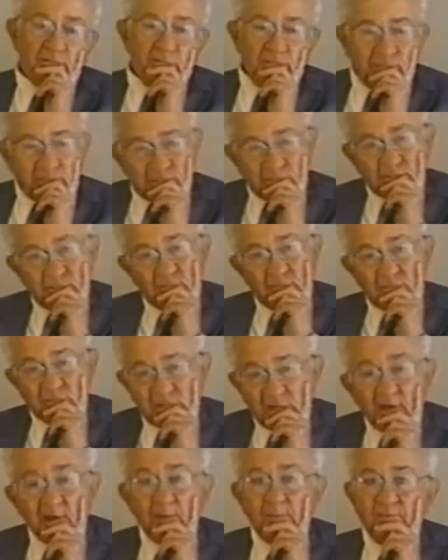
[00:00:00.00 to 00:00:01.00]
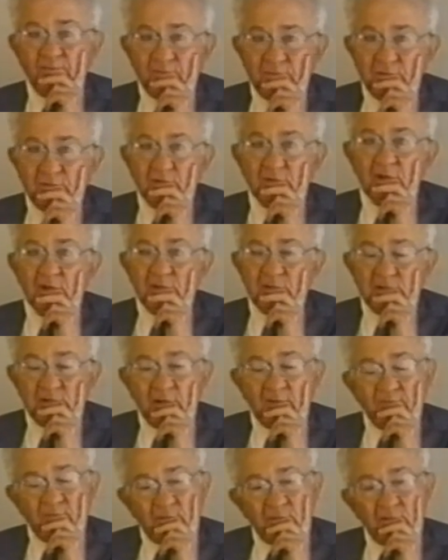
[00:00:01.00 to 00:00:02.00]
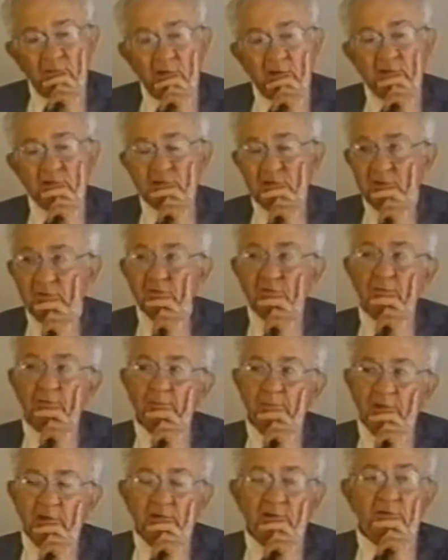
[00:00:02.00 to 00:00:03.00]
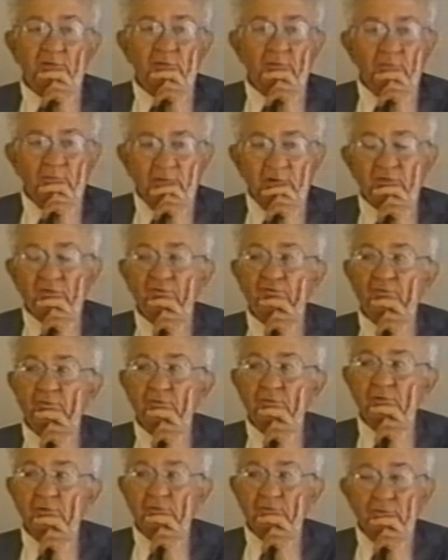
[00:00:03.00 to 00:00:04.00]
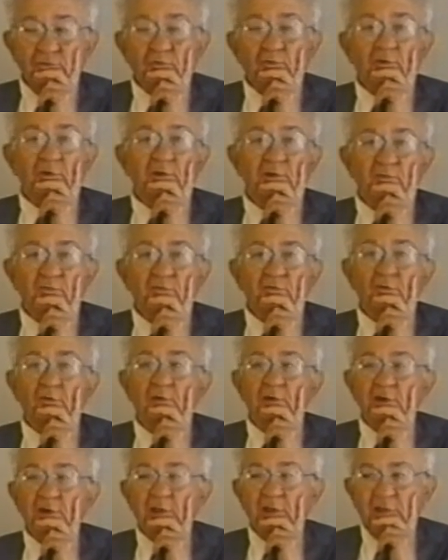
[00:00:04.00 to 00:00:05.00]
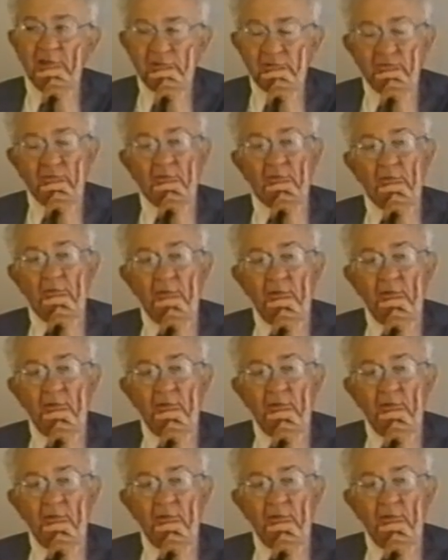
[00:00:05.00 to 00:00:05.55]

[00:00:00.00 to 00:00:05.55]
It's obvious he never anticipated the question or knew what he was going to answer.